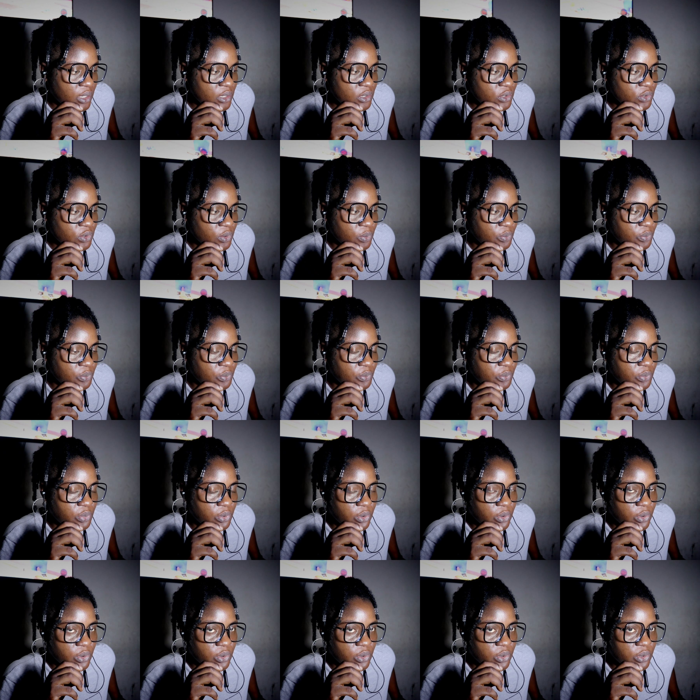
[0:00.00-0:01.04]
So
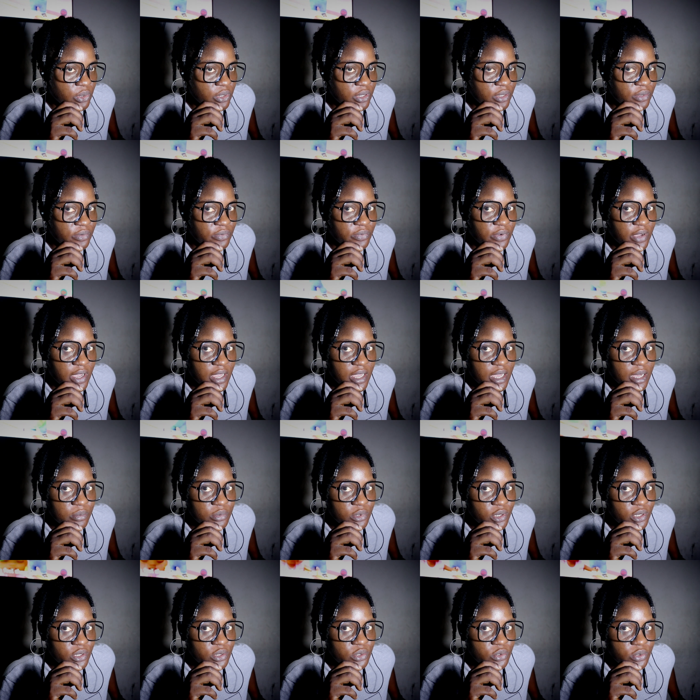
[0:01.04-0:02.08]
but if I
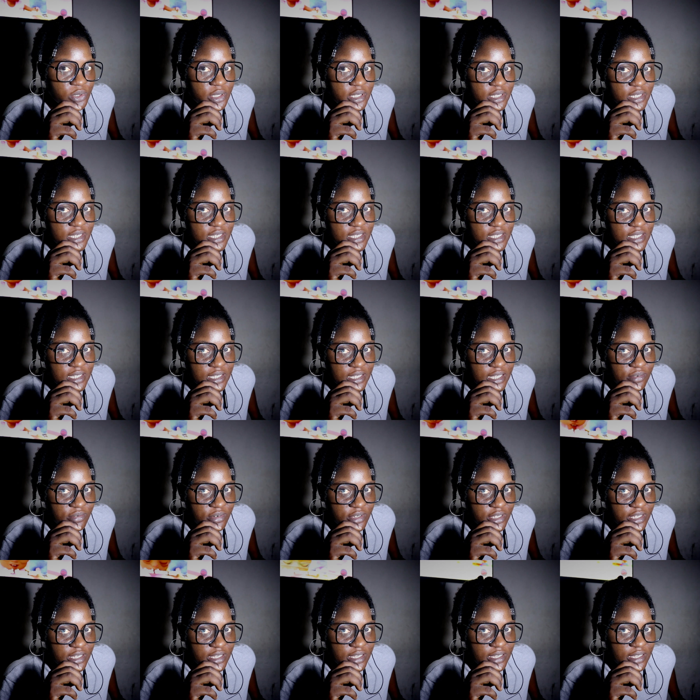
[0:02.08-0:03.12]
am not doing this thing
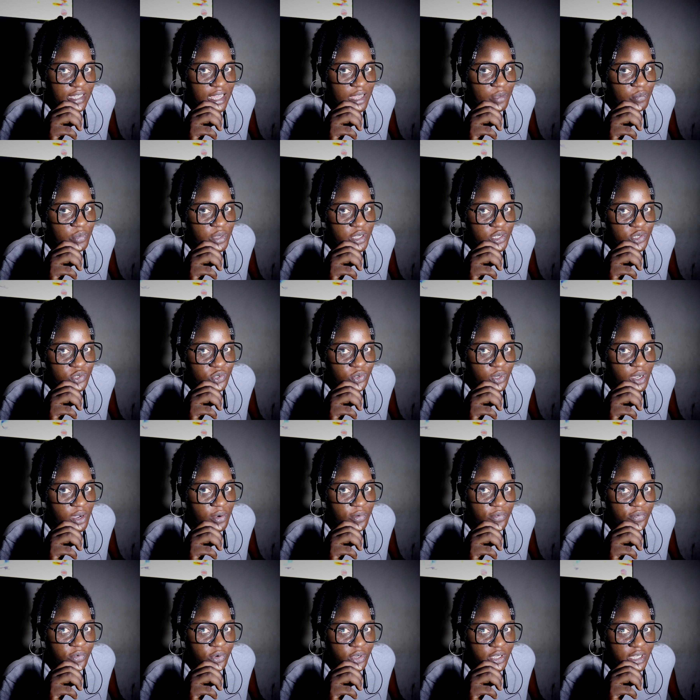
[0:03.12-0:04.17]
every day, I bet you I'll
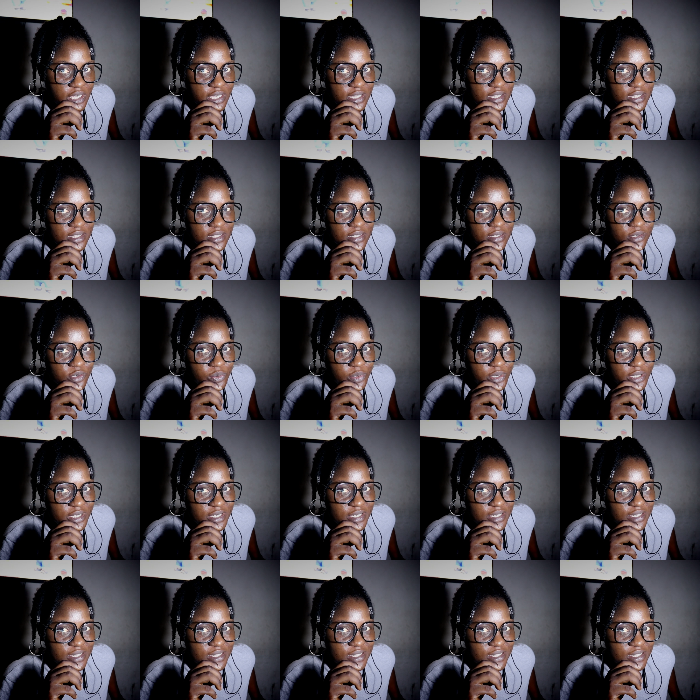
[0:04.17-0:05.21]
forget.
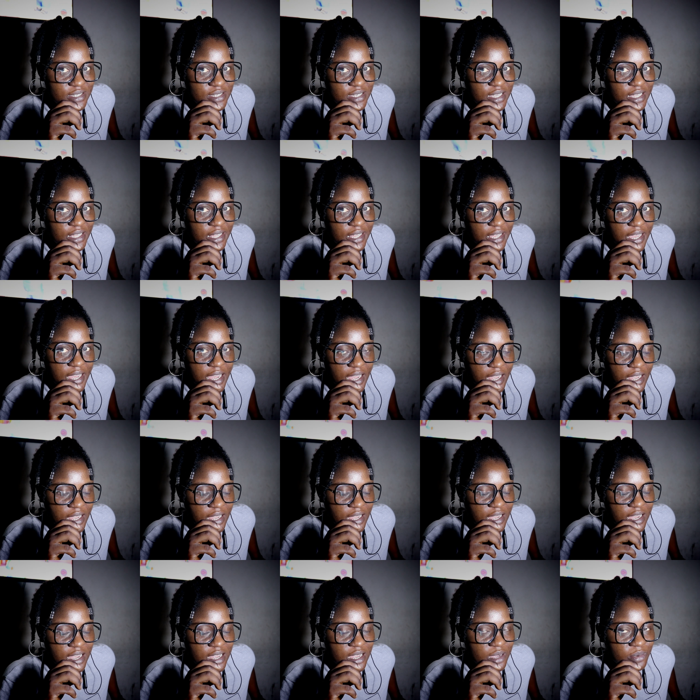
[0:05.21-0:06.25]
Nobody is an AI.
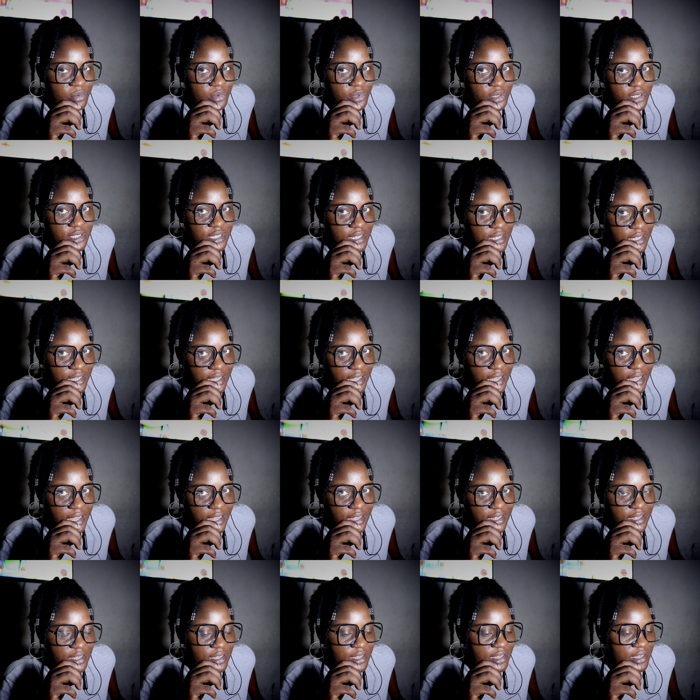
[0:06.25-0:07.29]
I am not an AI.